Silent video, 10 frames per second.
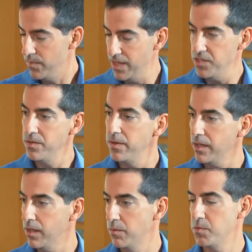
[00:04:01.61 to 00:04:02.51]
Each unit
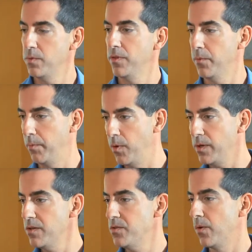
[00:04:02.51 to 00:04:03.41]
comes with a remote
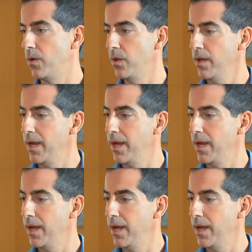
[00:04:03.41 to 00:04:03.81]
control,